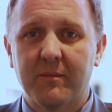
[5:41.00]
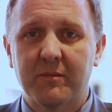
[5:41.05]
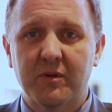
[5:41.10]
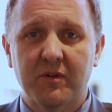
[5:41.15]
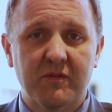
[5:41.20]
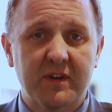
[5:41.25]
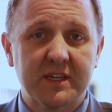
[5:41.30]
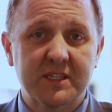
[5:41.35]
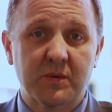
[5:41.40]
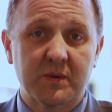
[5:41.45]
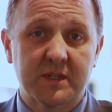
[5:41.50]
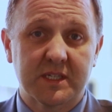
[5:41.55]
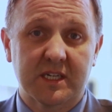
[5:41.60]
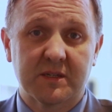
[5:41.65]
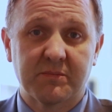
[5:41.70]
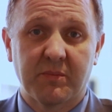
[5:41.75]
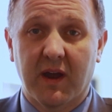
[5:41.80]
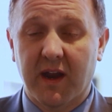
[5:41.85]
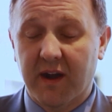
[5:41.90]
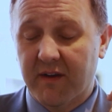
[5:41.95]
your visa was
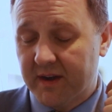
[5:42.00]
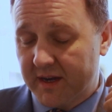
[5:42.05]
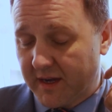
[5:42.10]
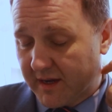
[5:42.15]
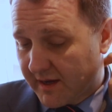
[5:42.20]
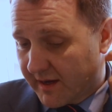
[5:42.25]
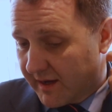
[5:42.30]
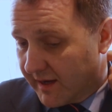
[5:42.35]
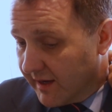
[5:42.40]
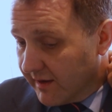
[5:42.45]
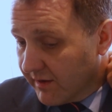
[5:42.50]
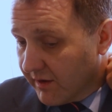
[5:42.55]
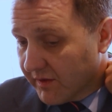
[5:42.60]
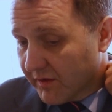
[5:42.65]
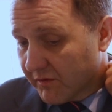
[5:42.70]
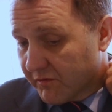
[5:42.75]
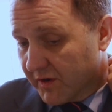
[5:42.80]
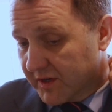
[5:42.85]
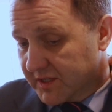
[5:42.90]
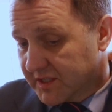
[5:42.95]
expiring on
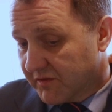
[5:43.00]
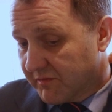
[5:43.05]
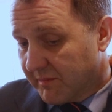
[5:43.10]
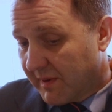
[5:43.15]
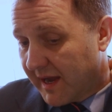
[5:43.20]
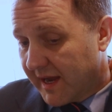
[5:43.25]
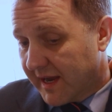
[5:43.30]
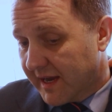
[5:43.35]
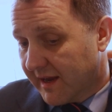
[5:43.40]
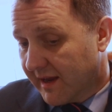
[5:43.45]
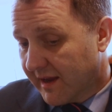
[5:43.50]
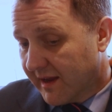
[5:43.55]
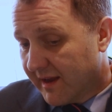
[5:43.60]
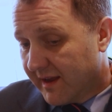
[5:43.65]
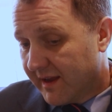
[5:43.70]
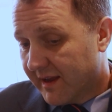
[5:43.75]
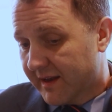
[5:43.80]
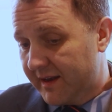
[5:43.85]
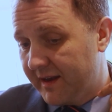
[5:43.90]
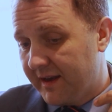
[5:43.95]
the 1st of May,
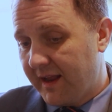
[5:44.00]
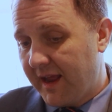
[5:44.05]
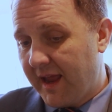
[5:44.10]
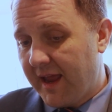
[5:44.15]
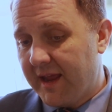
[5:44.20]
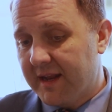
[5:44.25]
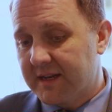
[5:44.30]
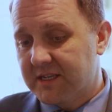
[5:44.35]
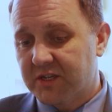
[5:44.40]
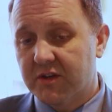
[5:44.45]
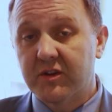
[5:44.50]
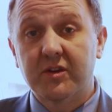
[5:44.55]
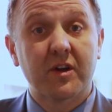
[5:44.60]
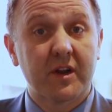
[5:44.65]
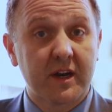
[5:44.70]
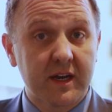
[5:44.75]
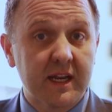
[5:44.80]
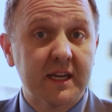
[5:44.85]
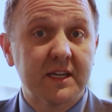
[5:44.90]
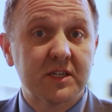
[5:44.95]
and so you
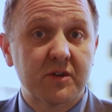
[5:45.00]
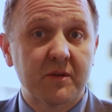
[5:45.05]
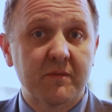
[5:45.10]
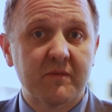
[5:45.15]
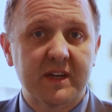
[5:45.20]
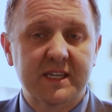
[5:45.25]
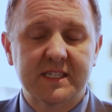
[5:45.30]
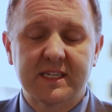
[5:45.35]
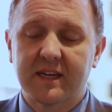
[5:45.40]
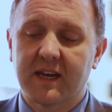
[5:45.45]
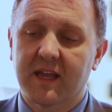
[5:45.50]
got an interim visa.